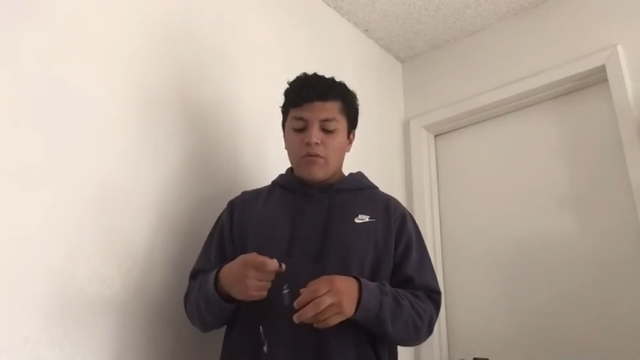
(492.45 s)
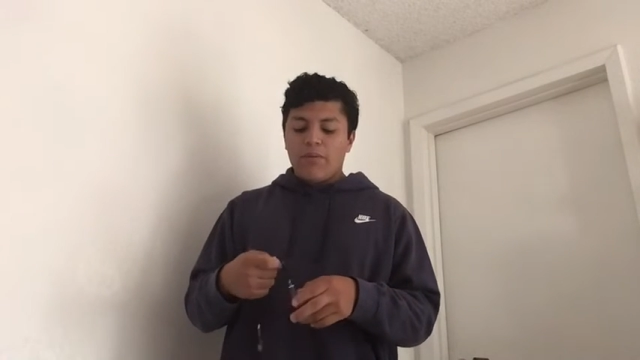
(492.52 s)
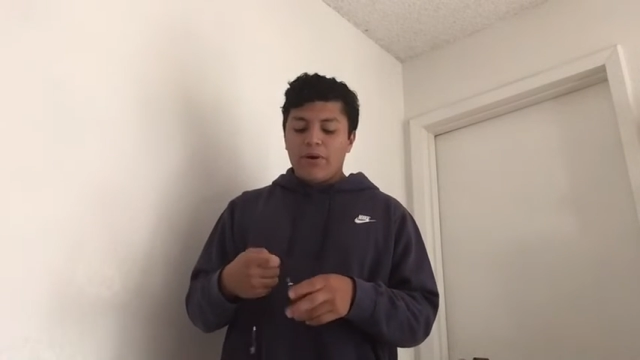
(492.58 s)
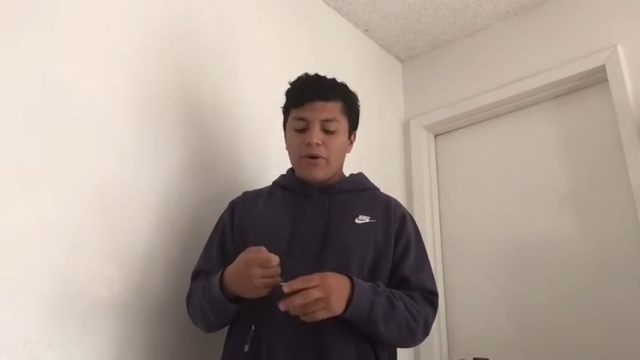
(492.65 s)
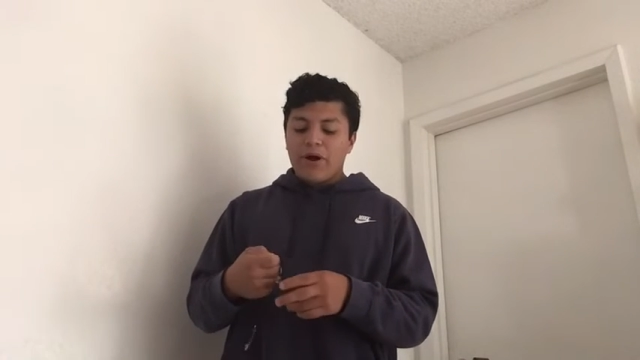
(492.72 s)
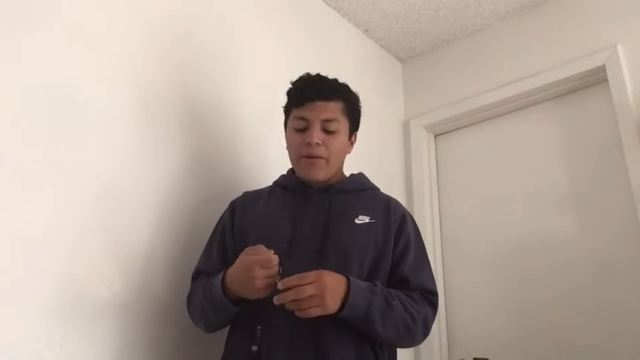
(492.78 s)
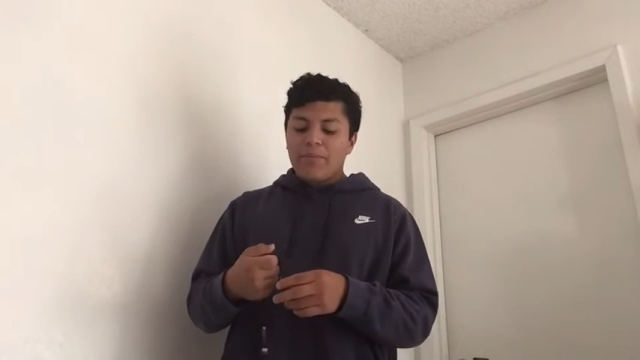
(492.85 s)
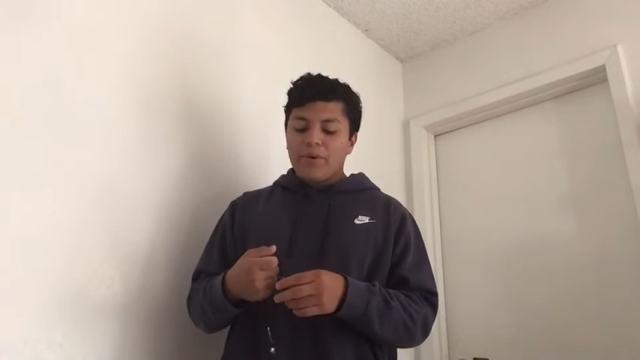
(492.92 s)
my
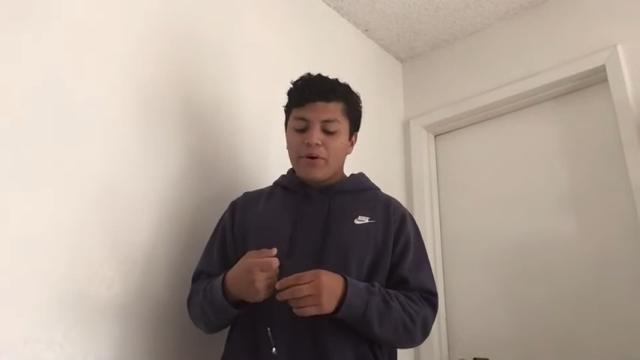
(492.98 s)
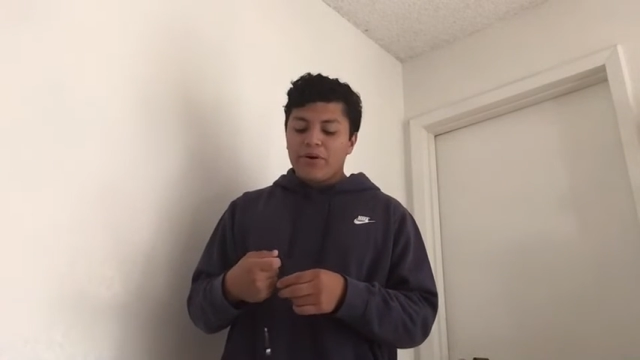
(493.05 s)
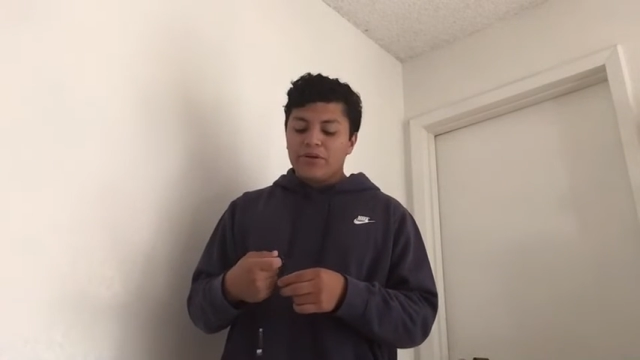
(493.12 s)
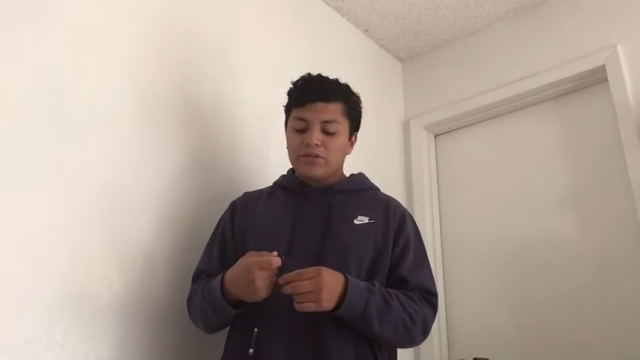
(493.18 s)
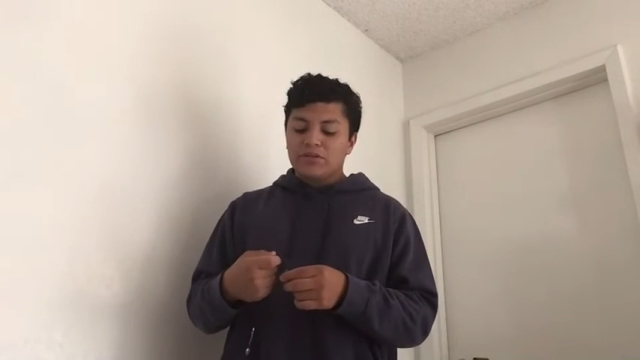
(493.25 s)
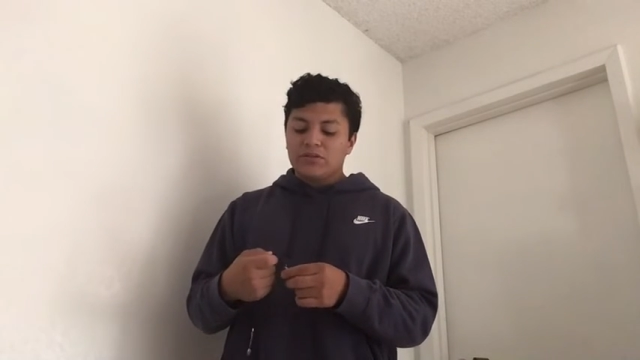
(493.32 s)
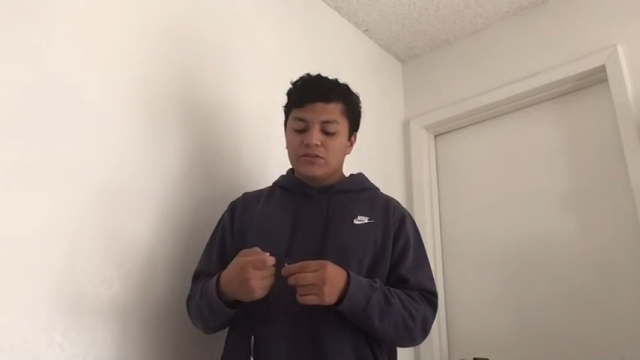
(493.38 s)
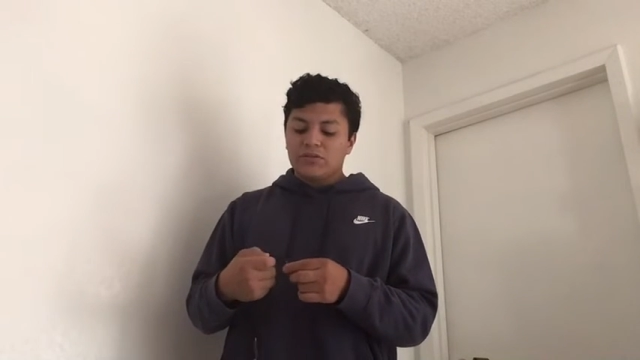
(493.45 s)

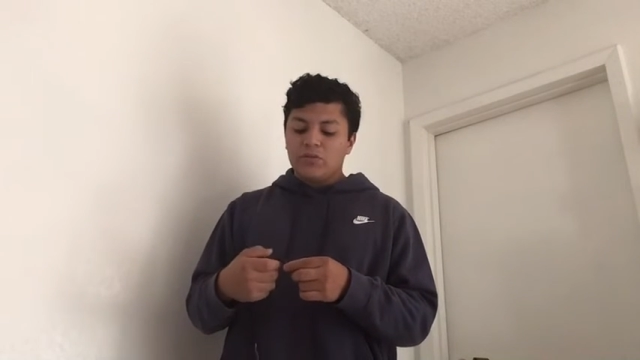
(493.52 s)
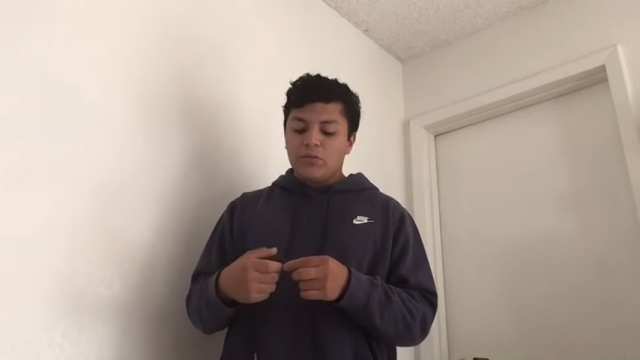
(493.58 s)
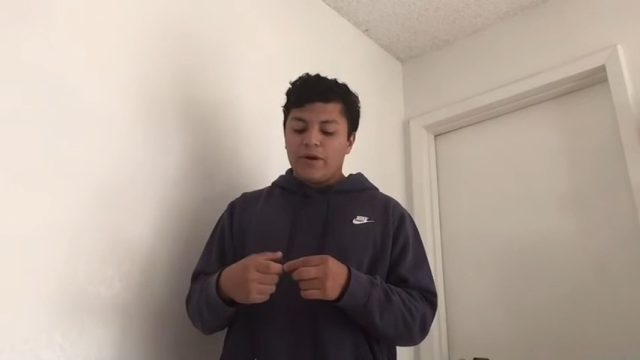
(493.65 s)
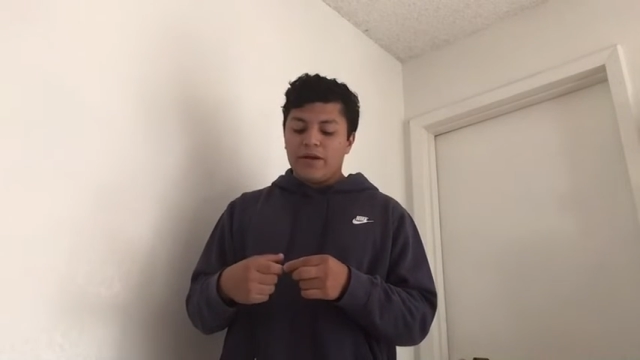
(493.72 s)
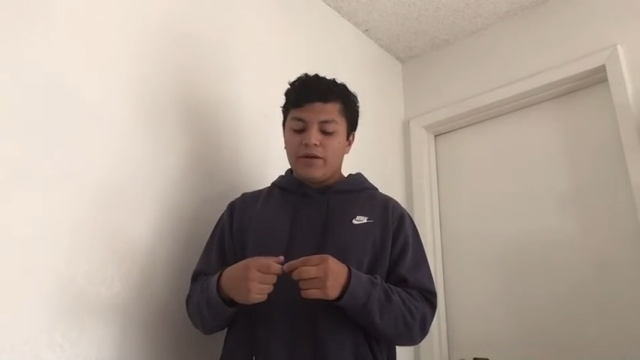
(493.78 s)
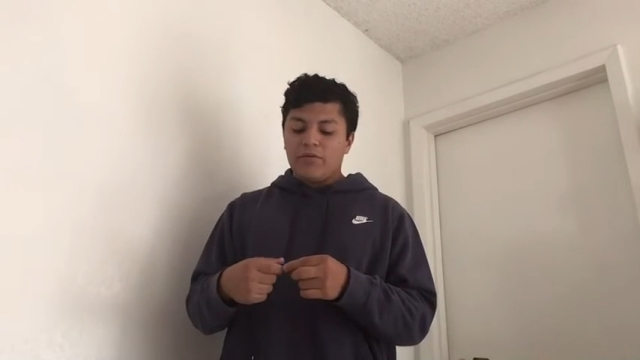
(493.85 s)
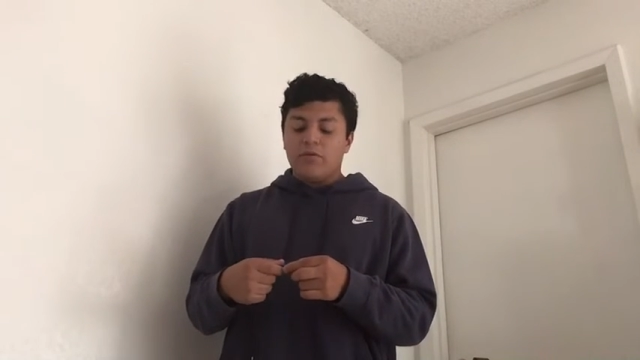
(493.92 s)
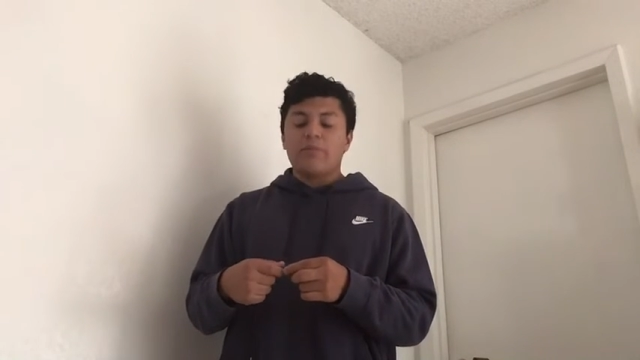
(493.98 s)
parents
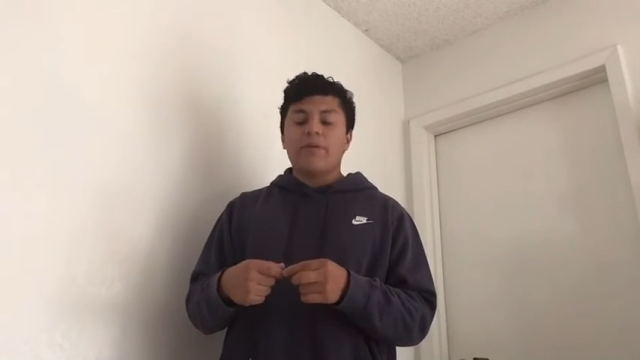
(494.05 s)
went